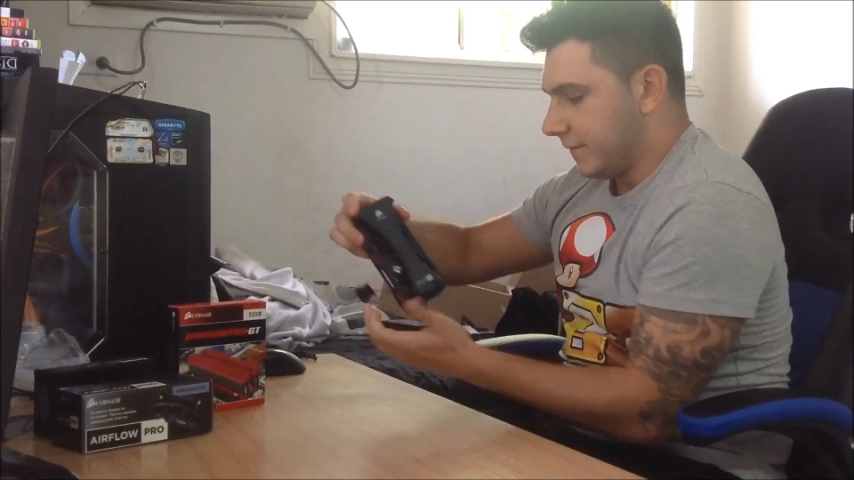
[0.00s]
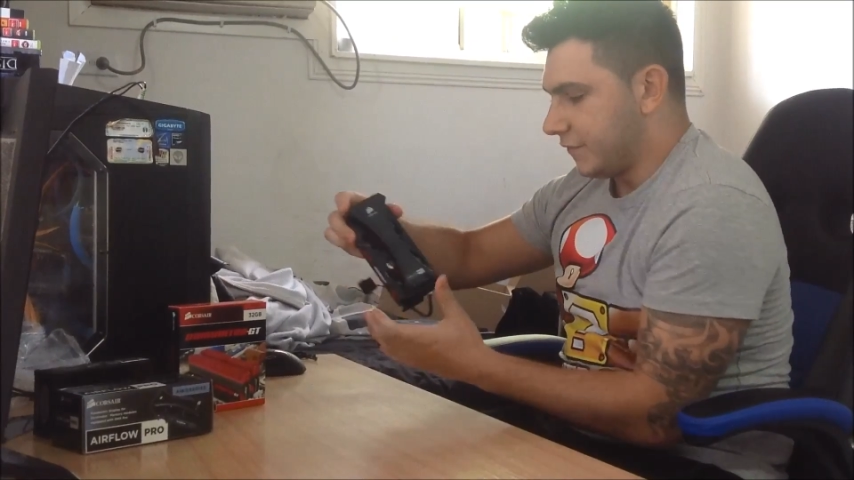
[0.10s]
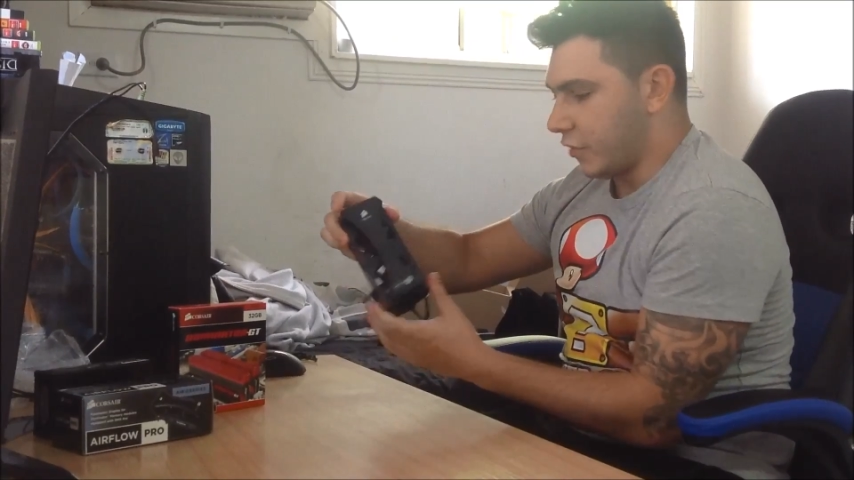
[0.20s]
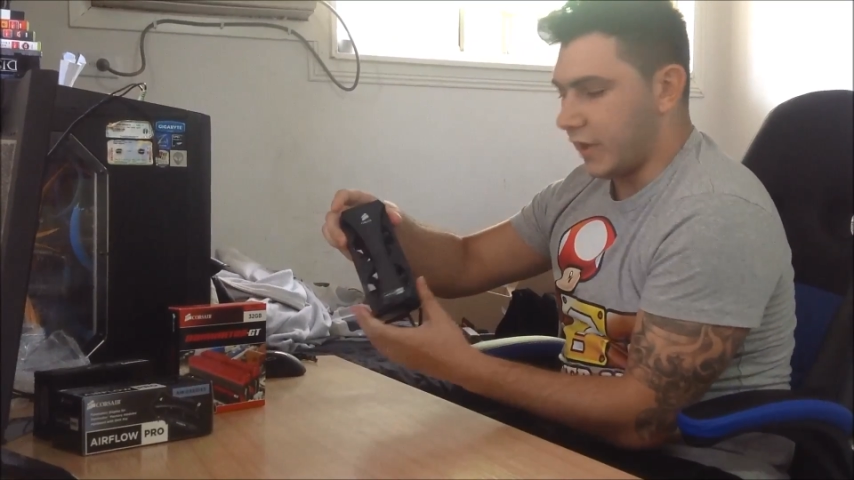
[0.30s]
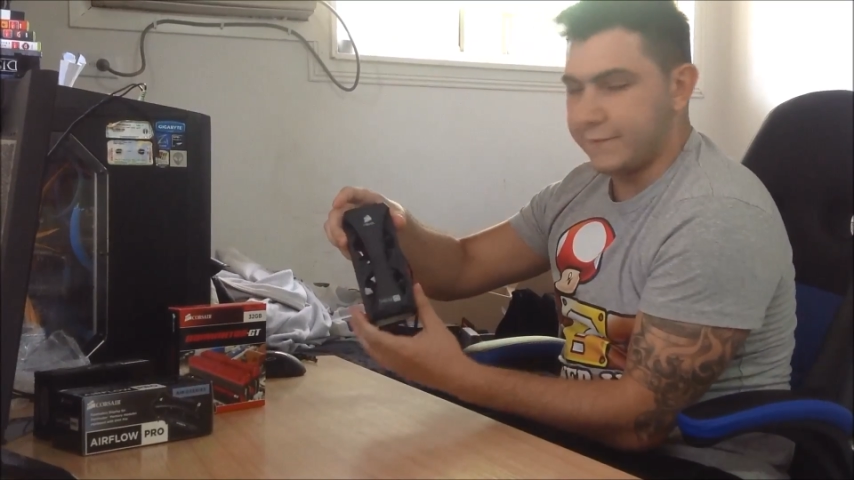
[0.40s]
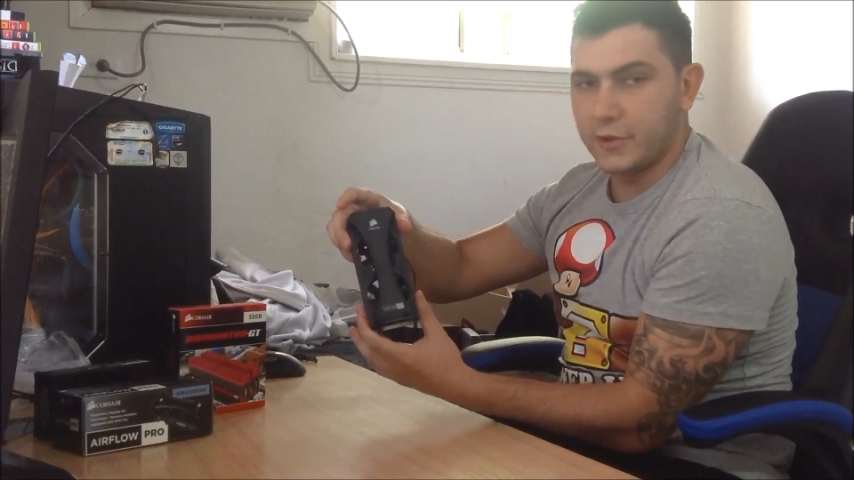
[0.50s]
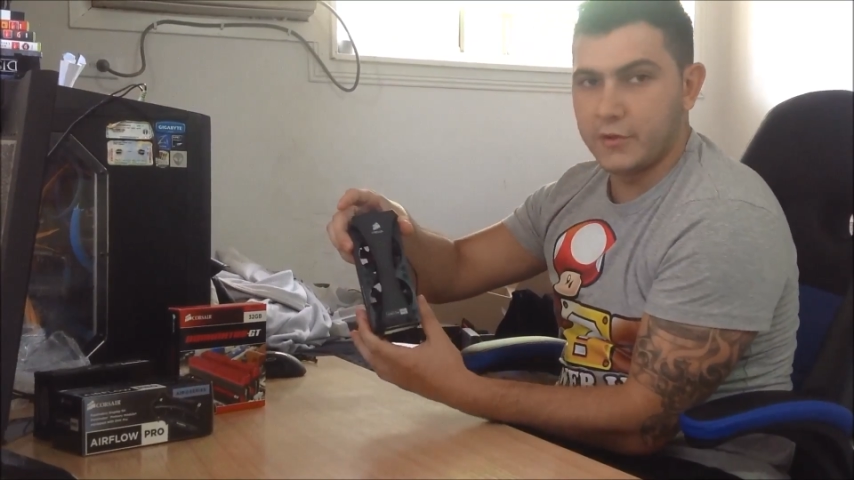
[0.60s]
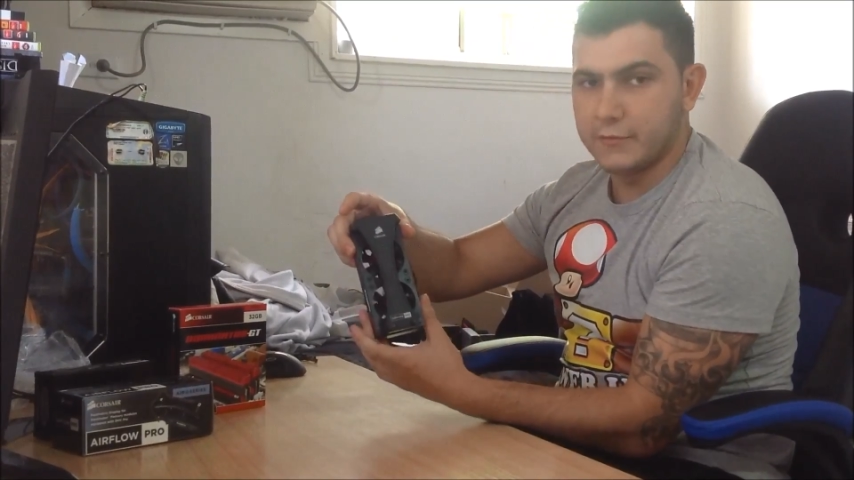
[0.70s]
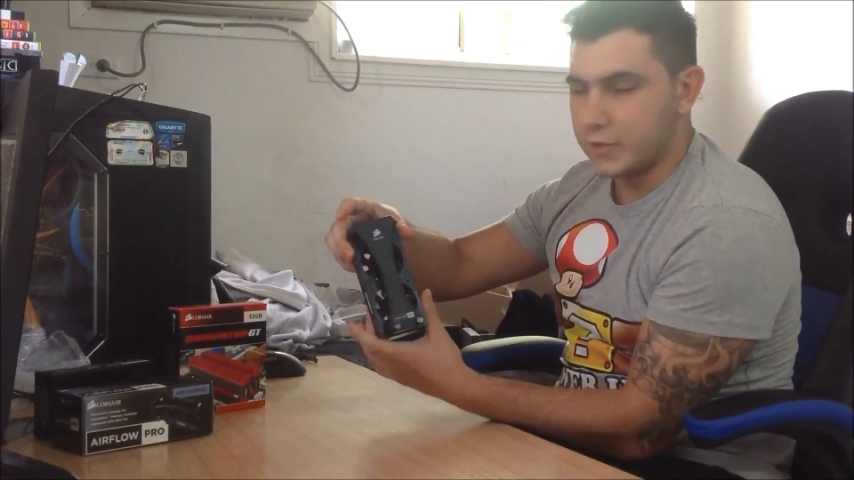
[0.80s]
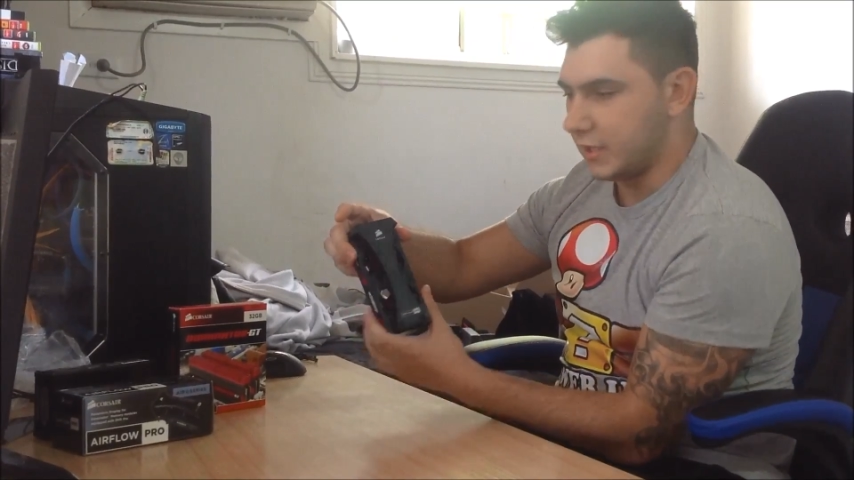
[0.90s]
your
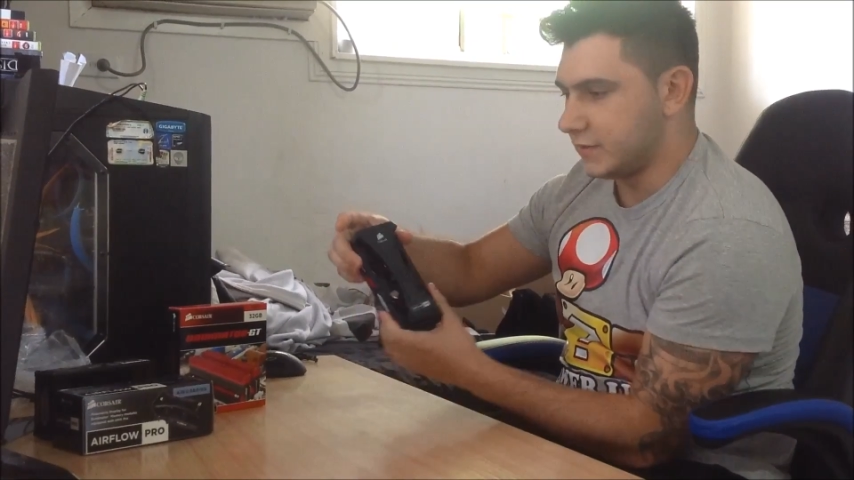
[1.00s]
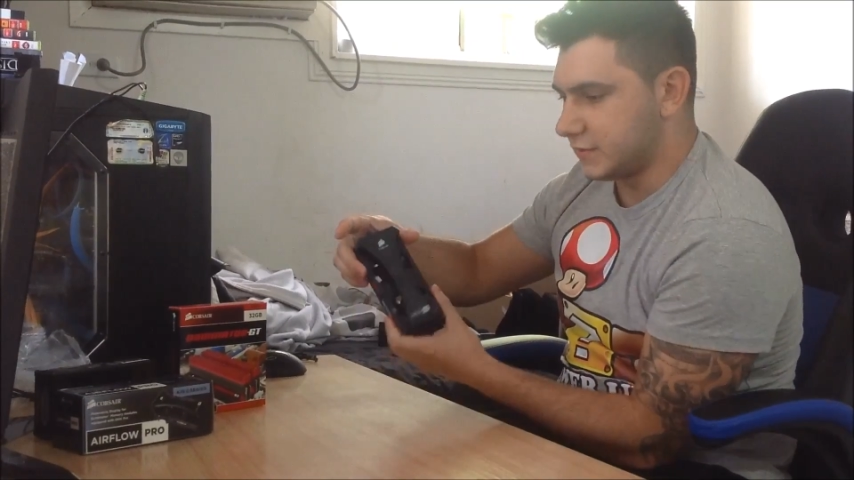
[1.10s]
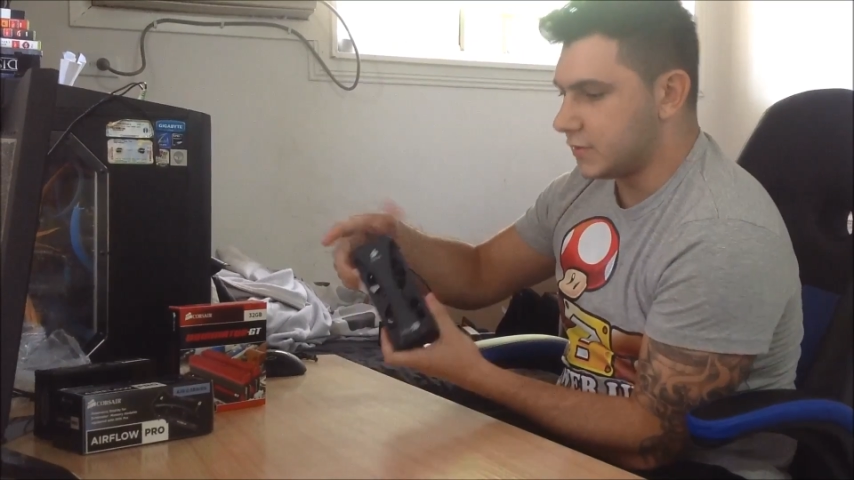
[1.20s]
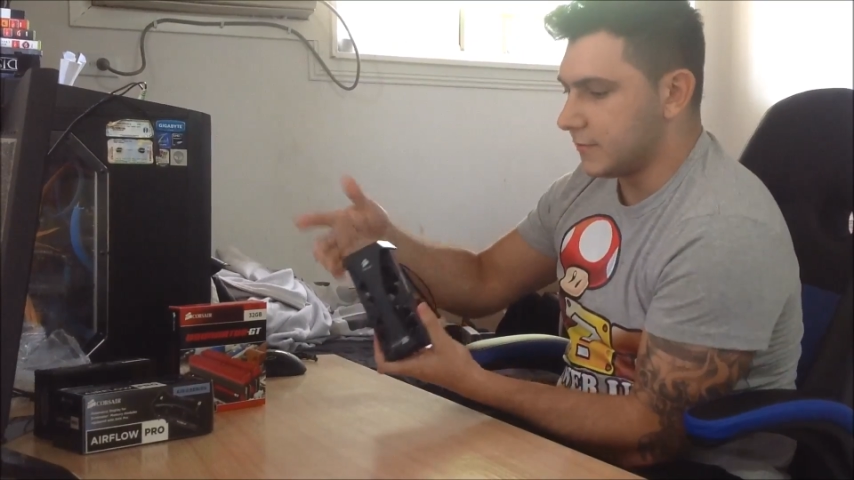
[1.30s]
Airflow, and it's